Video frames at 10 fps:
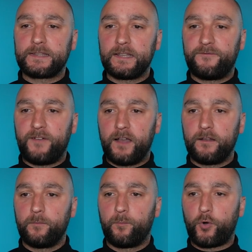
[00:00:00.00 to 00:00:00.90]
fan,
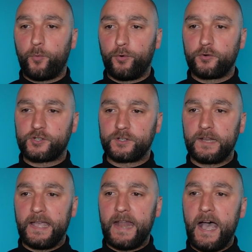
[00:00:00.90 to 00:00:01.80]
propulsion
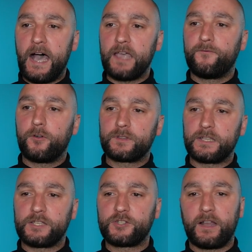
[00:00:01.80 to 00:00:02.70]
and high
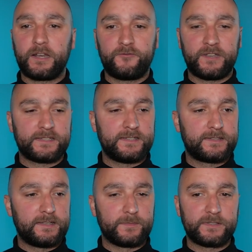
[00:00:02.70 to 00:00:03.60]
voltage electric
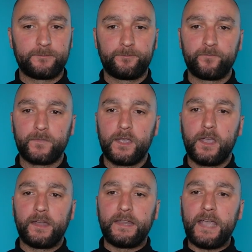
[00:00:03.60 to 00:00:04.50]
systems.
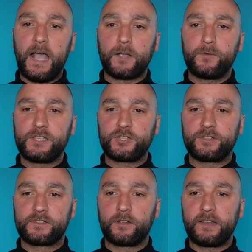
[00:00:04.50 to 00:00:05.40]
The acquisition
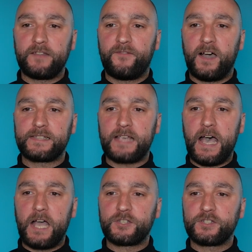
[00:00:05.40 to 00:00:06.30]
solidifies
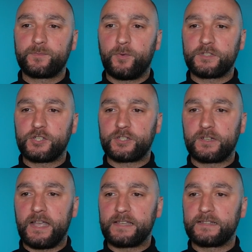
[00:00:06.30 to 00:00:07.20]
Archer's position
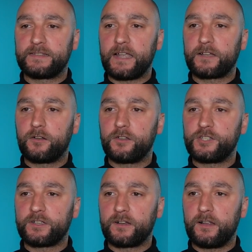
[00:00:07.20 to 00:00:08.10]
as a
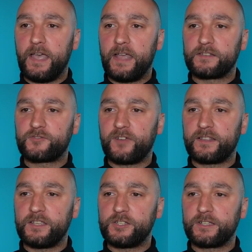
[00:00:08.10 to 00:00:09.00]
technological and
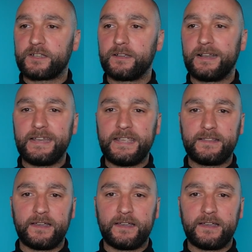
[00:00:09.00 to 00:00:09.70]
strategic leader